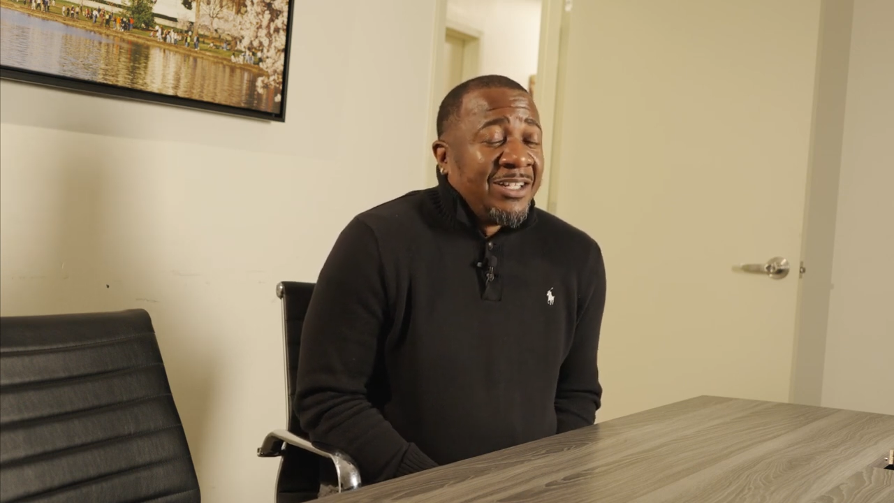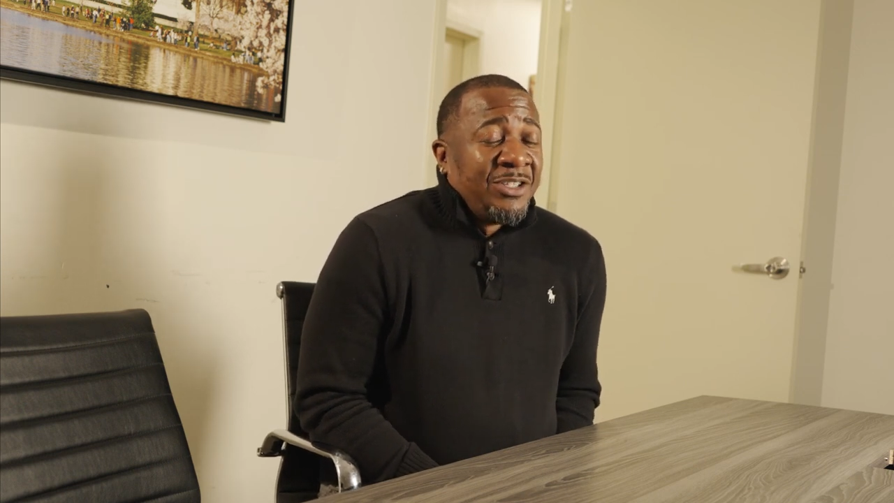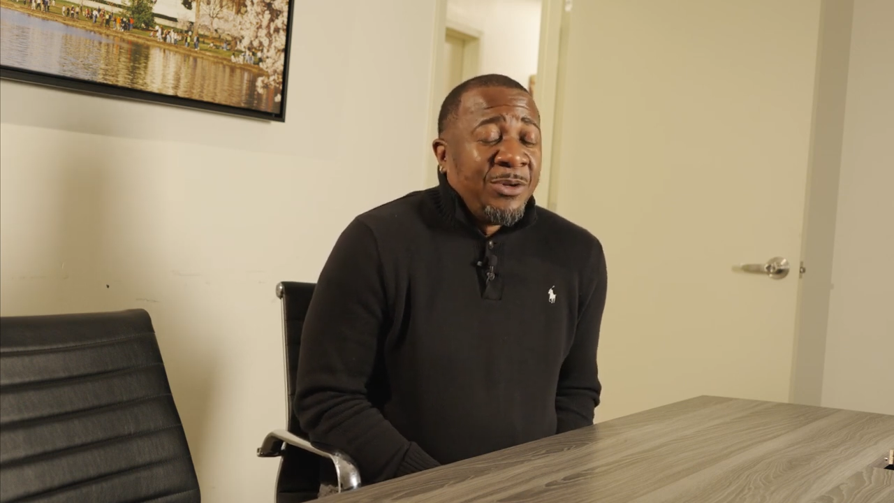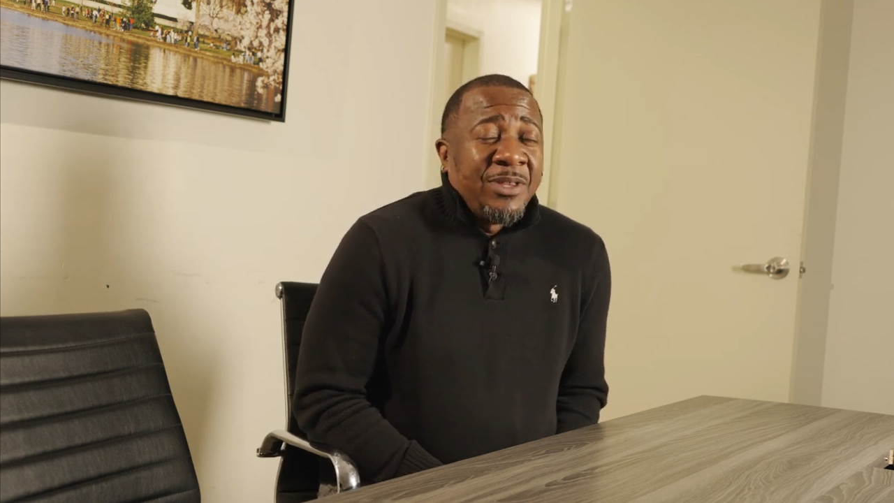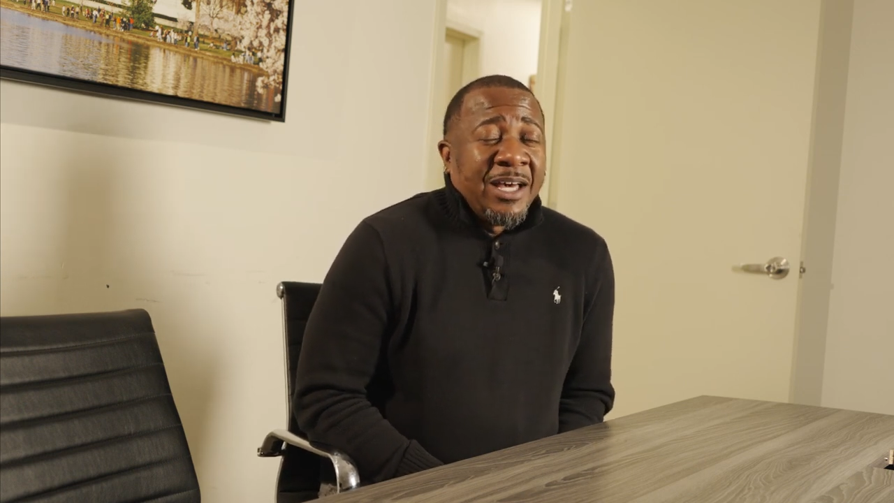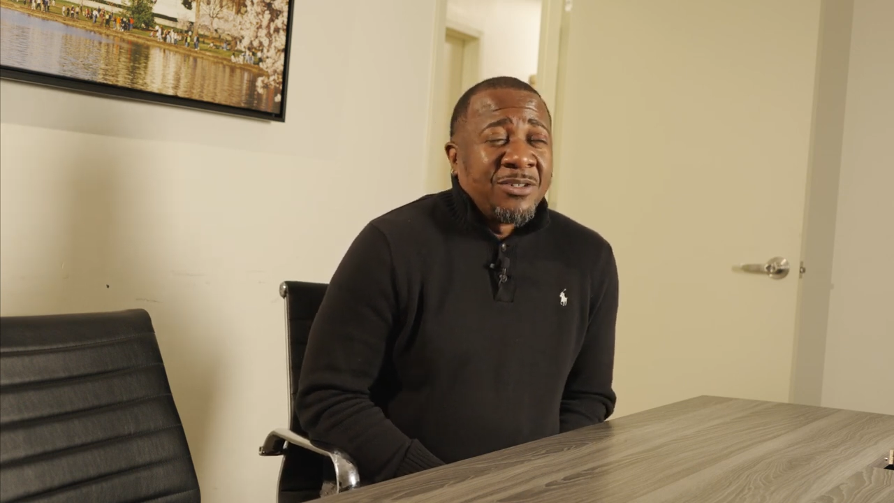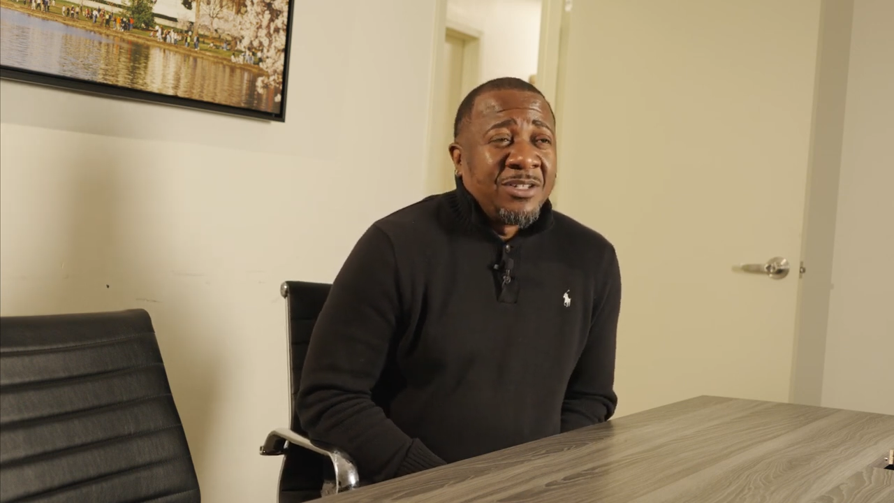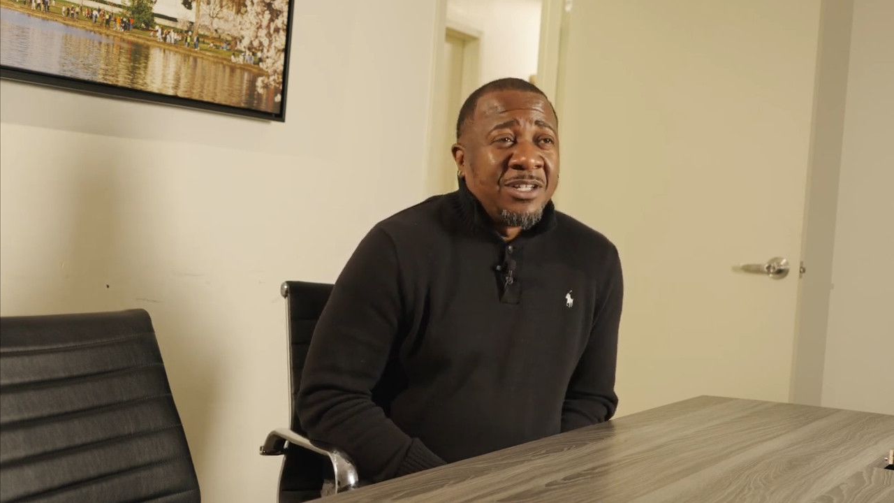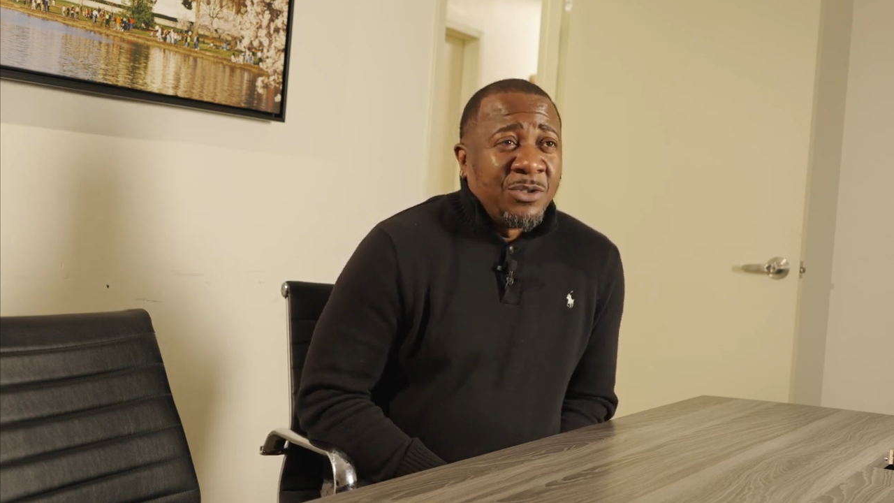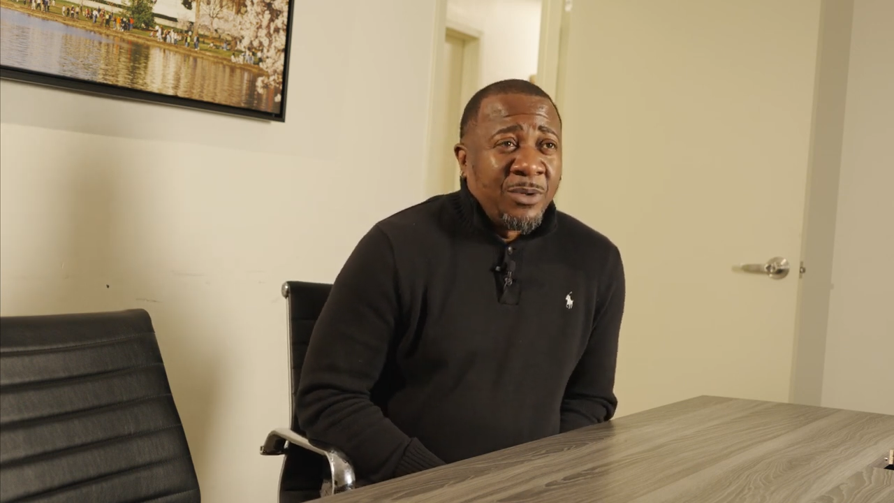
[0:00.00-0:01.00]

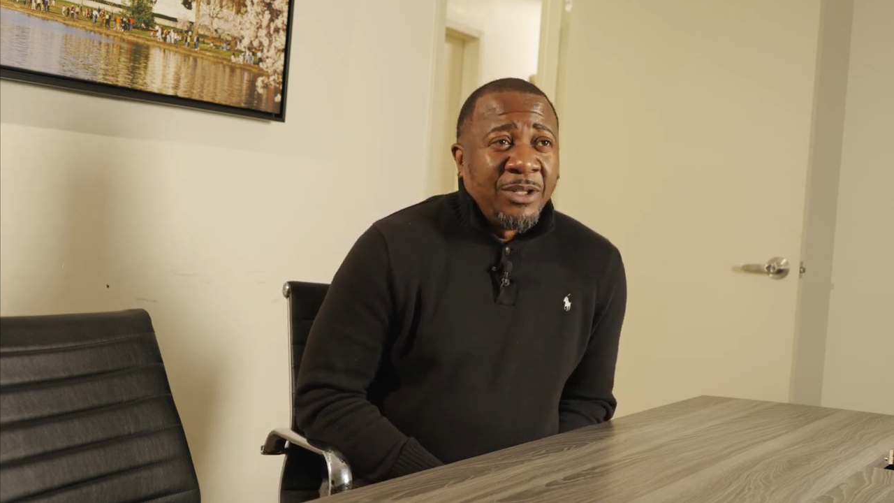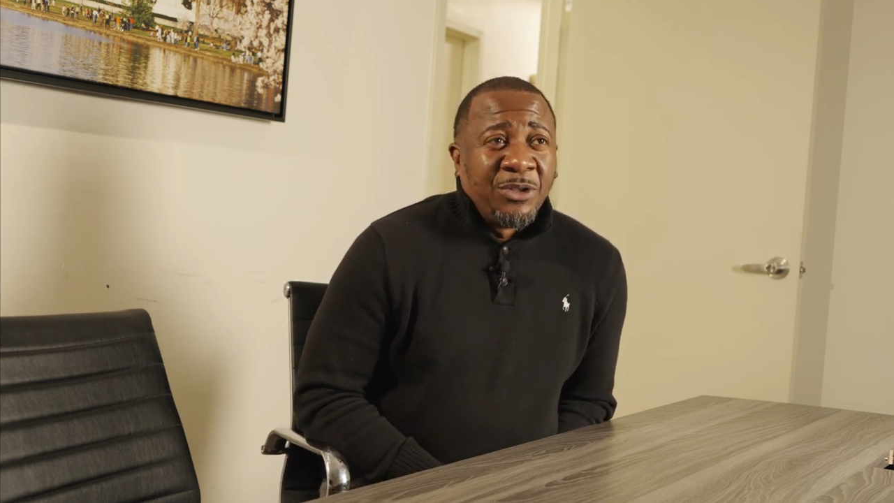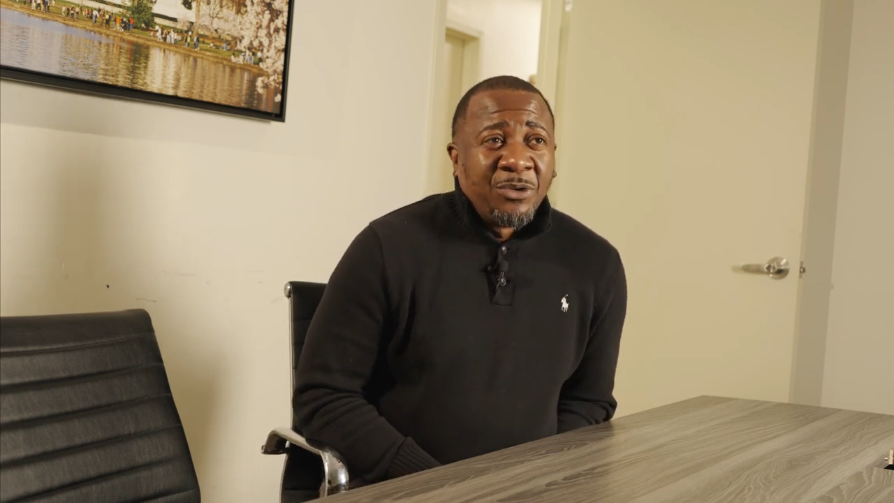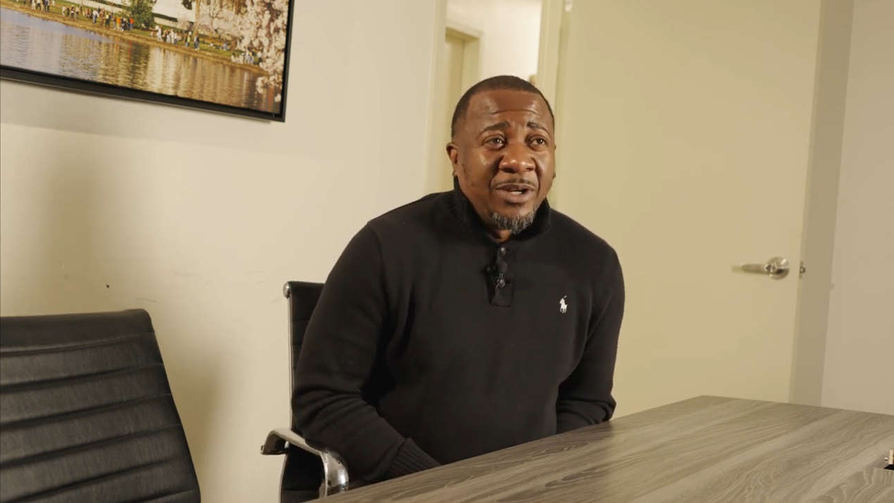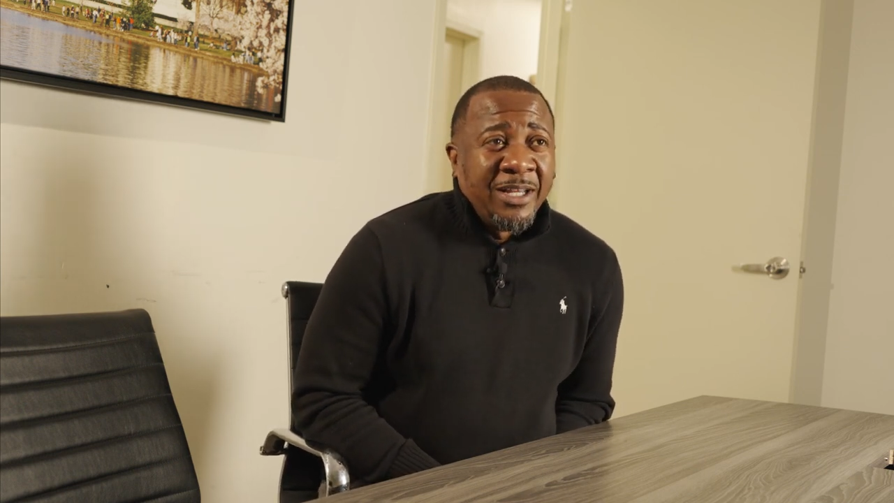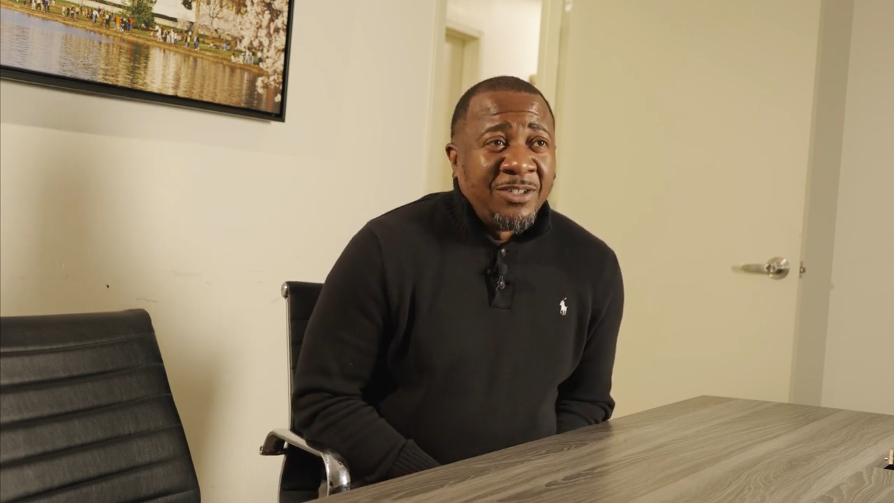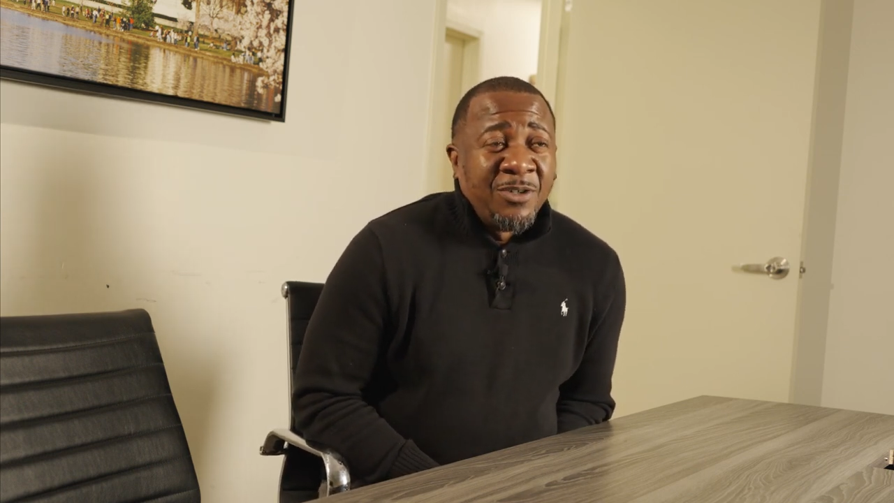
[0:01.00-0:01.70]
2023,